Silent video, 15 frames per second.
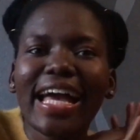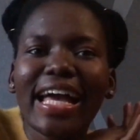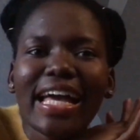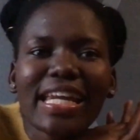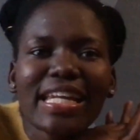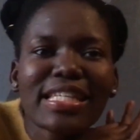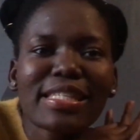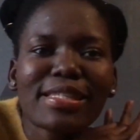
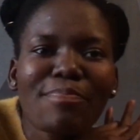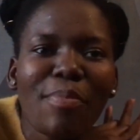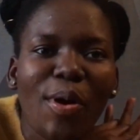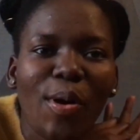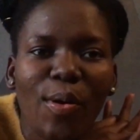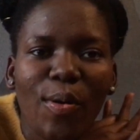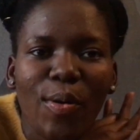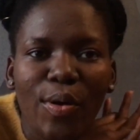It is
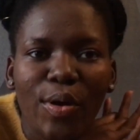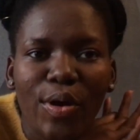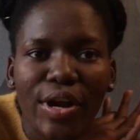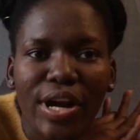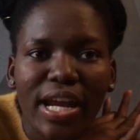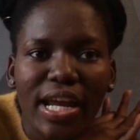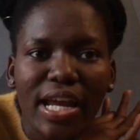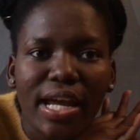
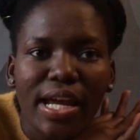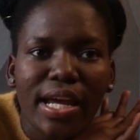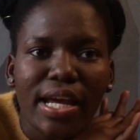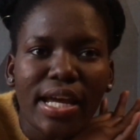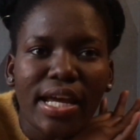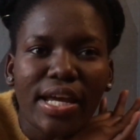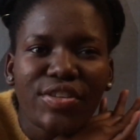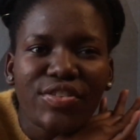
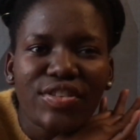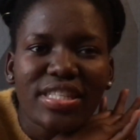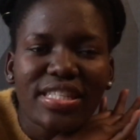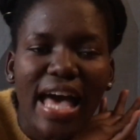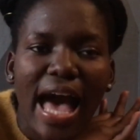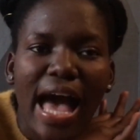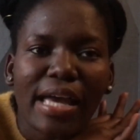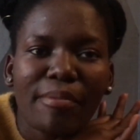poetry
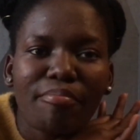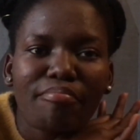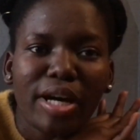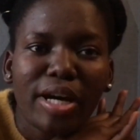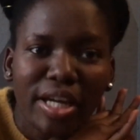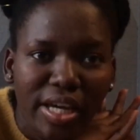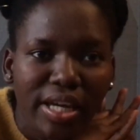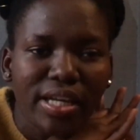time
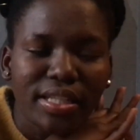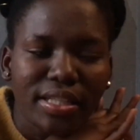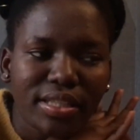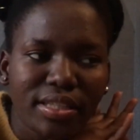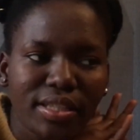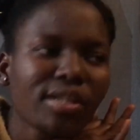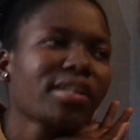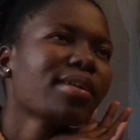
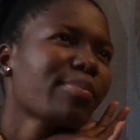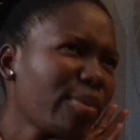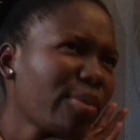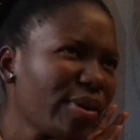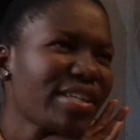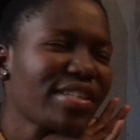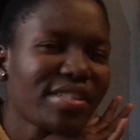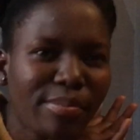again.
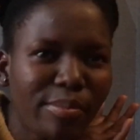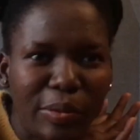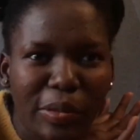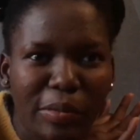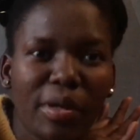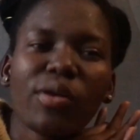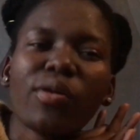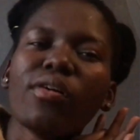Poetry
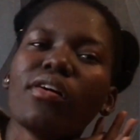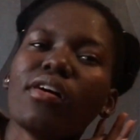time.